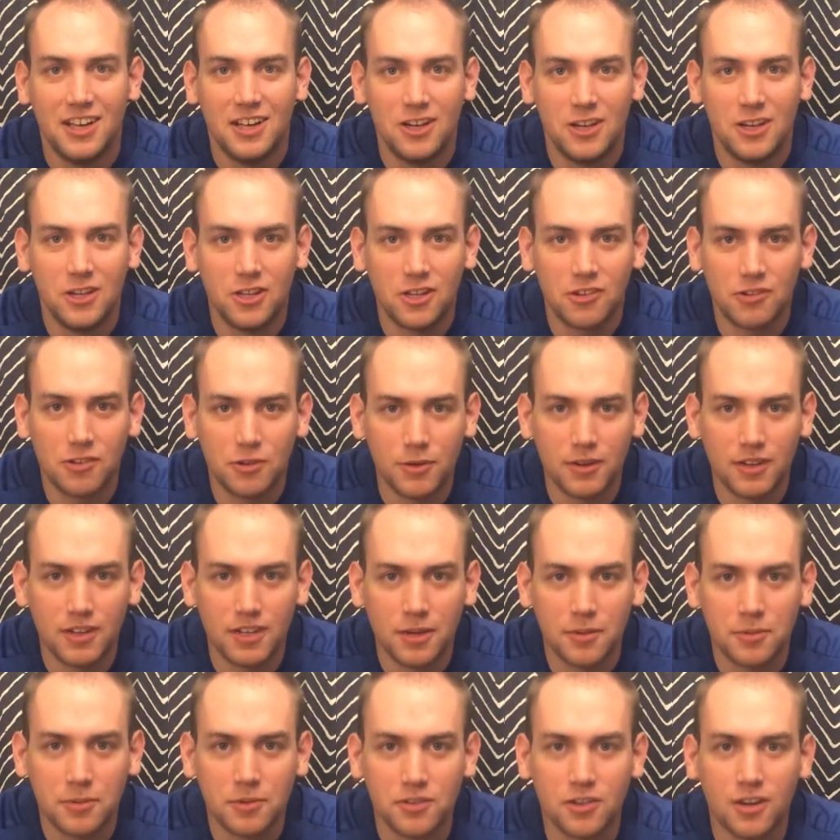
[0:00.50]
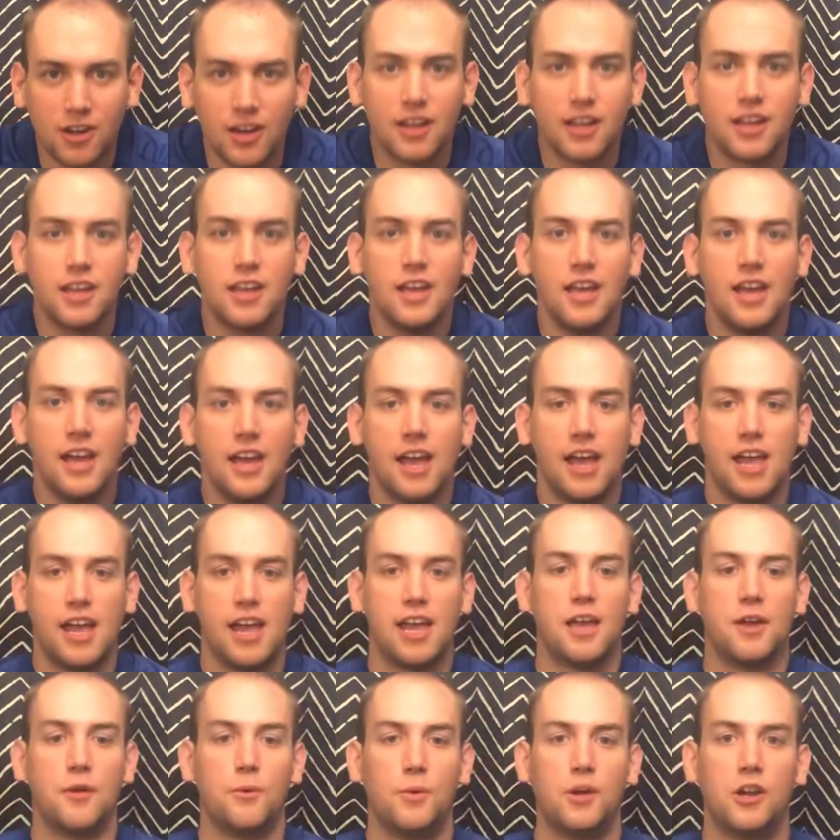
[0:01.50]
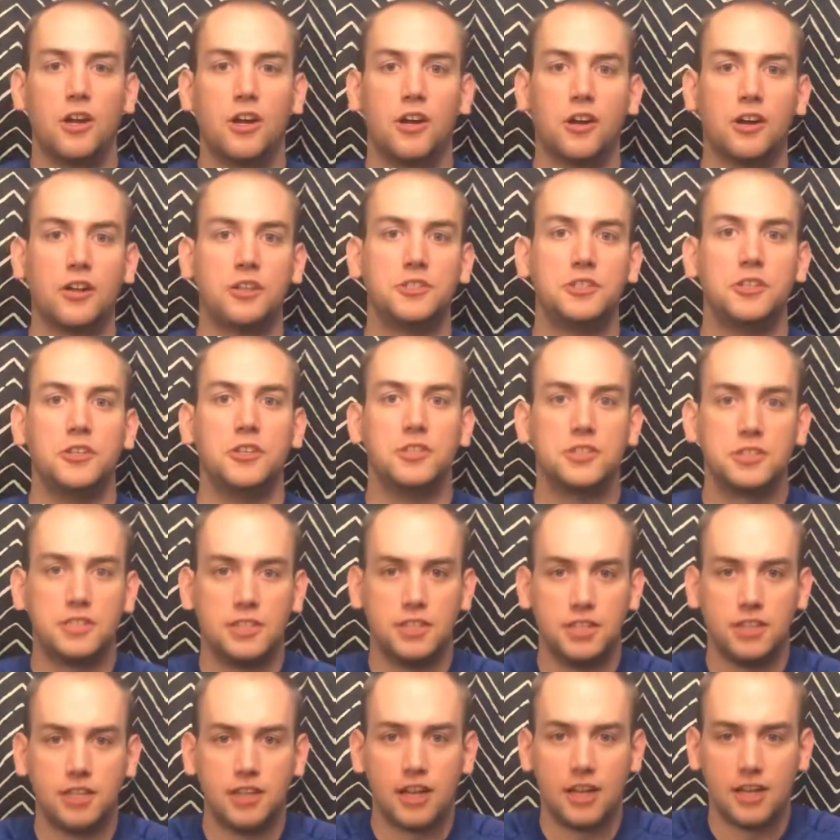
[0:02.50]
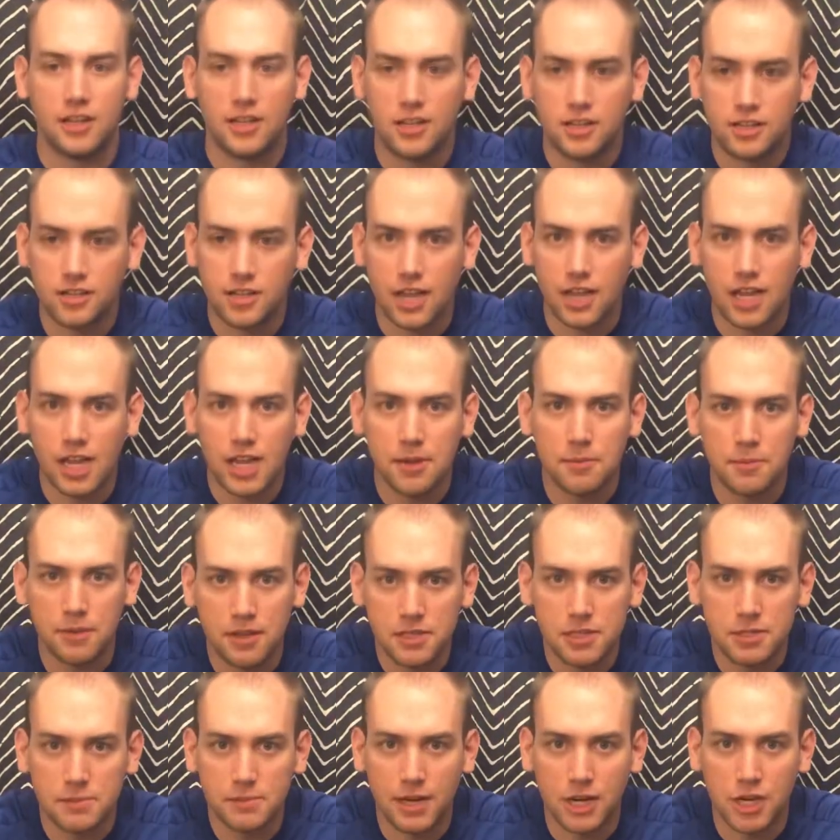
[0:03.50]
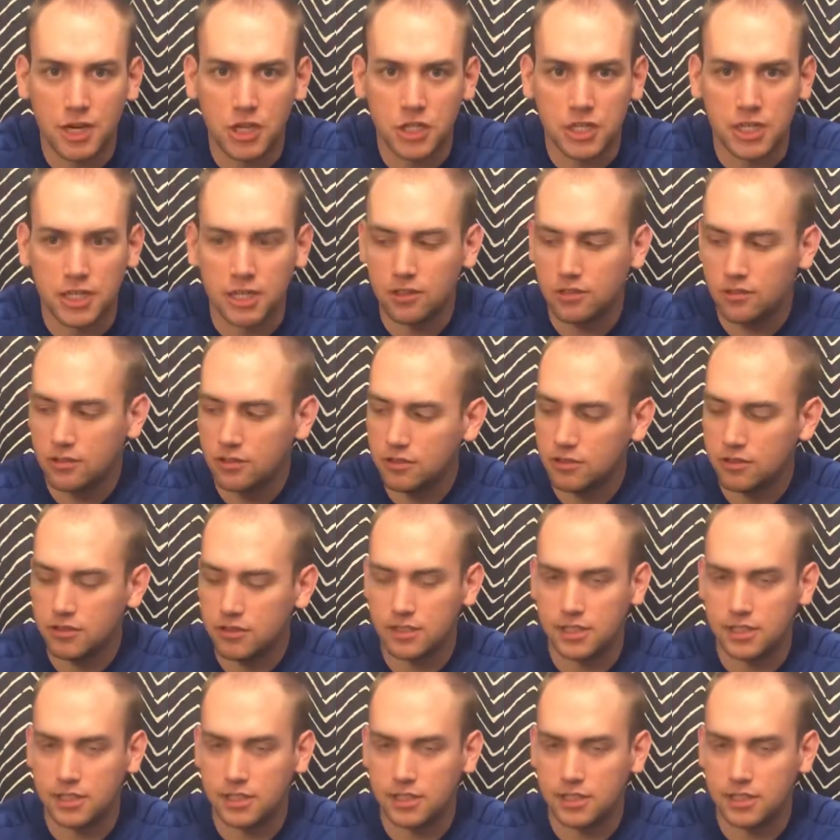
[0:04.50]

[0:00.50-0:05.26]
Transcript: Hello everyone, I'm Greg, and we are introducing another game into my channel,